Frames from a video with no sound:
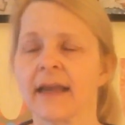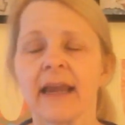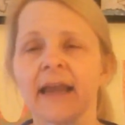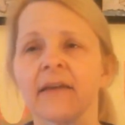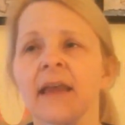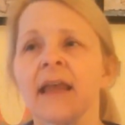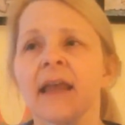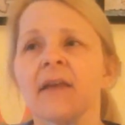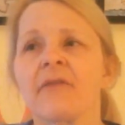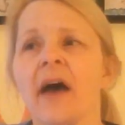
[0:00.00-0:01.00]
Like
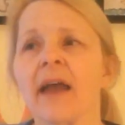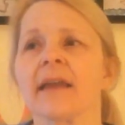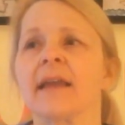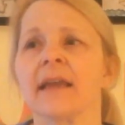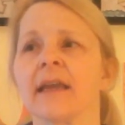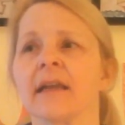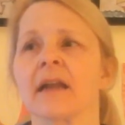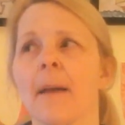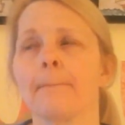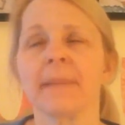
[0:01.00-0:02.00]
if I
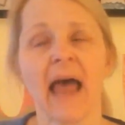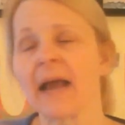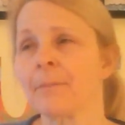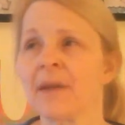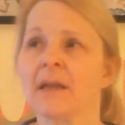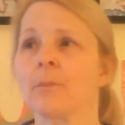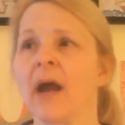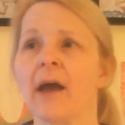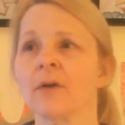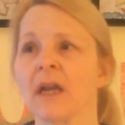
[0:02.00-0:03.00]
eat a black bean
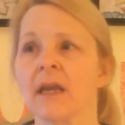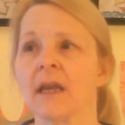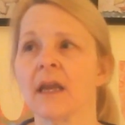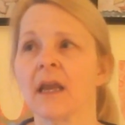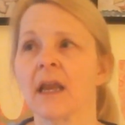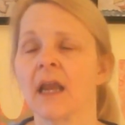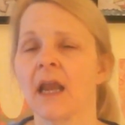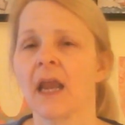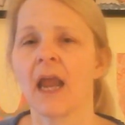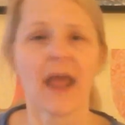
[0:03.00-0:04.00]
brownie
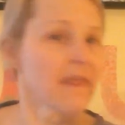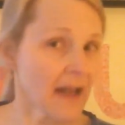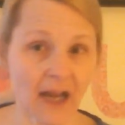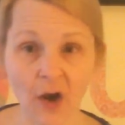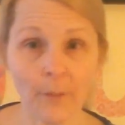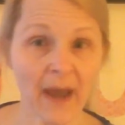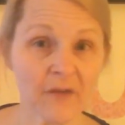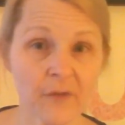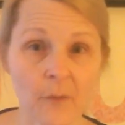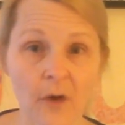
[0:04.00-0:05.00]
and then I go
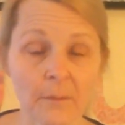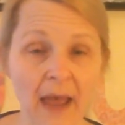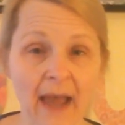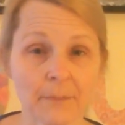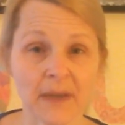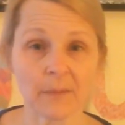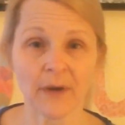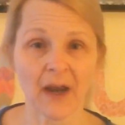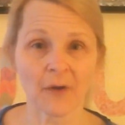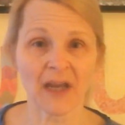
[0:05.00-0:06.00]
back for more black bean
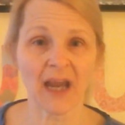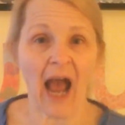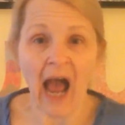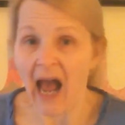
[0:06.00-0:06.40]
brownie,